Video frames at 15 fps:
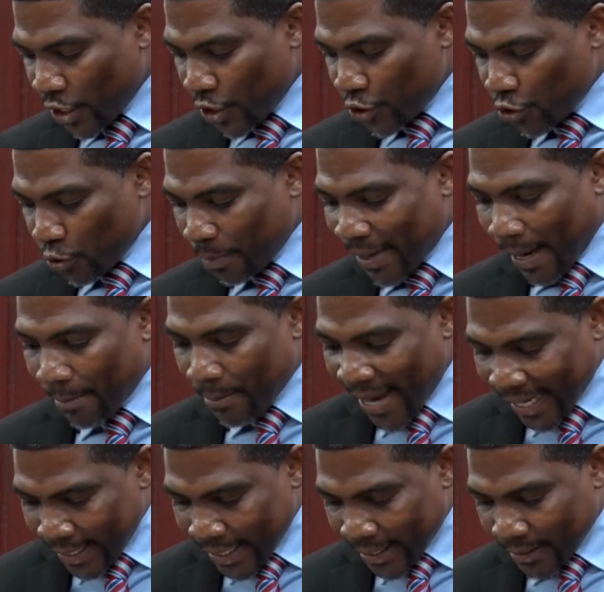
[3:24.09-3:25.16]
should be
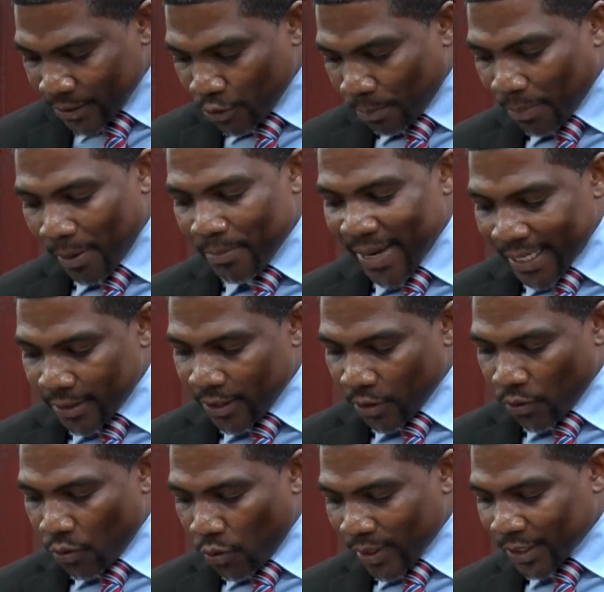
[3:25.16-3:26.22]
amended to permit the
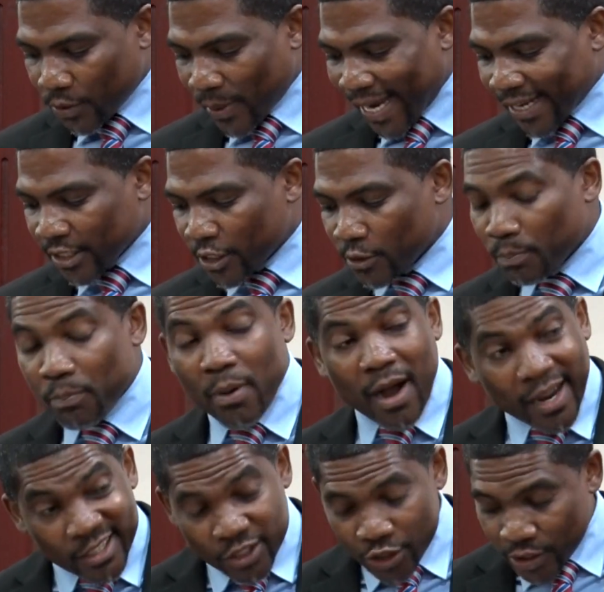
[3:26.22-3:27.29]
court to
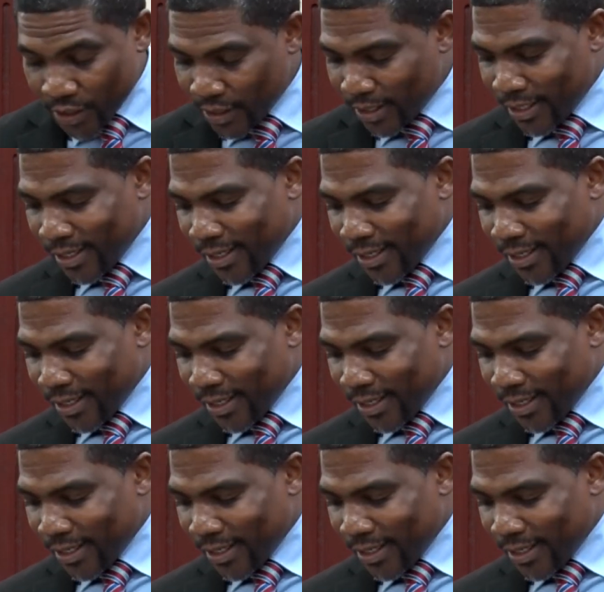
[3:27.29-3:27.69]
expunge